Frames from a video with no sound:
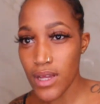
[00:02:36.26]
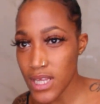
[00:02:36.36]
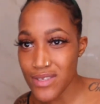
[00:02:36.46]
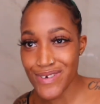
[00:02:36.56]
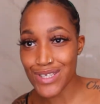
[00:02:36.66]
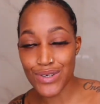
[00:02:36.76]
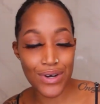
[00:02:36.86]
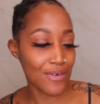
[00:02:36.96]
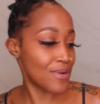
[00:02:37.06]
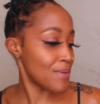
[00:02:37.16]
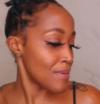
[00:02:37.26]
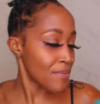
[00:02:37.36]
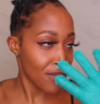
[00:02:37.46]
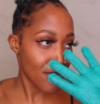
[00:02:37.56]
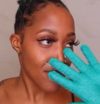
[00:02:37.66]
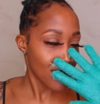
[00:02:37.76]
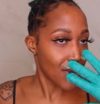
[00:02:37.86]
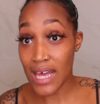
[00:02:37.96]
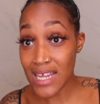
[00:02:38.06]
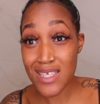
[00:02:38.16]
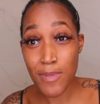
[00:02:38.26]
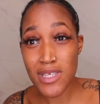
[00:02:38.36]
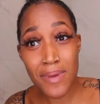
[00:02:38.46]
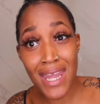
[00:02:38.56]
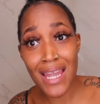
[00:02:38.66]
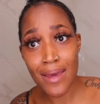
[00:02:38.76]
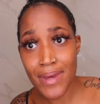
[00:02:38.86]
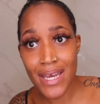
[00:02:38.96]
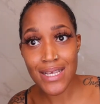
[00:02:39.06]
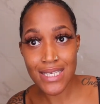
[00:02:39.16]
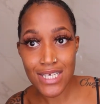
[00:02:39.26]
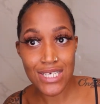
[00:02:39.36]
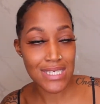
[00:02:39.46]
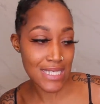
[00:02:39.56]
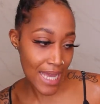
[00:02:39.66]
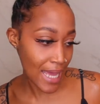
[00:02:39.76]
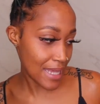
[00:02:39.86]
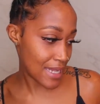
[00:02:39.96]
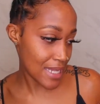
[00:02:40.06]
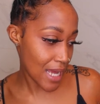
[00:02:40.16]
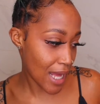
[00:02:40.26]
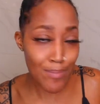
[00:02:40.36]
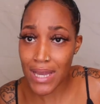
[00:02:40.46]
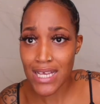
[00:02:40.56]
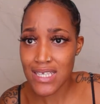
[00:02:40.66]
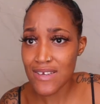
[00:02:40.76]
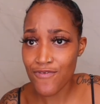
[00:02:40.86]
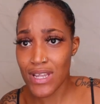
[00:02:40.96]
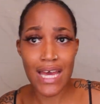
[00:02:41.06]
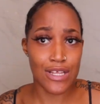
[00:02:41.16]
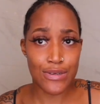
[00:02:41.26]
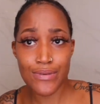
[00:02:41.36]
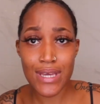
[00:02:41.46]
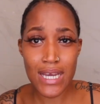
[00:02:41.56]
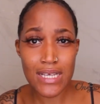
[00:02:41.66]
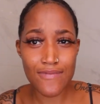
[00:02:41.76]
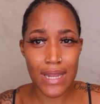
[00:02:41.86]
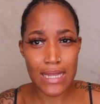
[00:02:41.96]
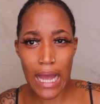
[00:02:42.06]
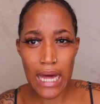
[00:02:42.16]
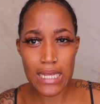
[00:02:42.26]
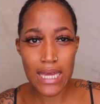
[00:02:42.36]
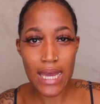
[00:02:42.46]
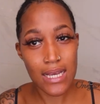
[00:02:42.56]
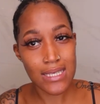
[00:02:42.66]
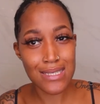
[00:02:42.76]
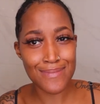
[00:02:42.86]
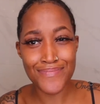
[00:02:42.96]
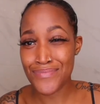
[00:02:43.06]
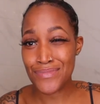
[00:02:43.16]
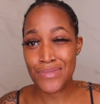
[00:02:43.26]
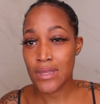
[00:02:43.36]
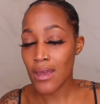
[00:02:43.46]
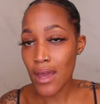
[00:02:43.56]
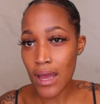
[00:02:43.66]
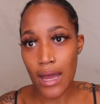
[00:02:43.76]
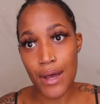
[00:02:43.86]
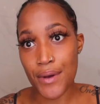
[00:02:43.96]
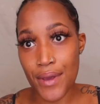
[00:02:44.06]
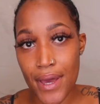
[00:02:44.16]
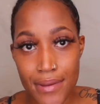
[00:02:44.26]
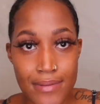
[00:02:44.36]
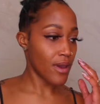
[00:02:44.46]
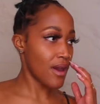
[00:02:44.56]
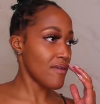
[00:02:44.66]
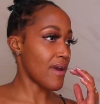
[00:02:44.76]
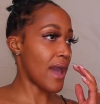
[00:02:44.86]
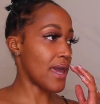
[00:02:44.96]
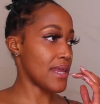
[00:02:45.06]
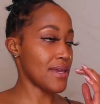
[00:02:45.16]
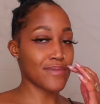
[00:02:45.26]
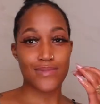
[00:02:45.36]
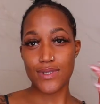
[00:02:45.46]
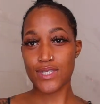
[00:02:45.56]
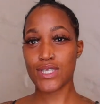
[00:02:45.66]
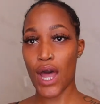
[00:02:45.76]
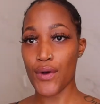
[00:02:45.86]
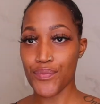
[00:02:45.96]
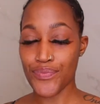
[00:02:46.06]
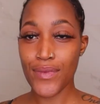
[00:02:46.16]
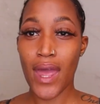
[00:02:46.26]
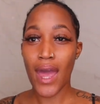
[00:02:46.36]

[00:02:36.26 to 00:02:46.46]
Let's rinse off. And it's supposed to be the limited edition set. I'm guessing for like New Year's, for like the holidays. Okay, alrighty. So,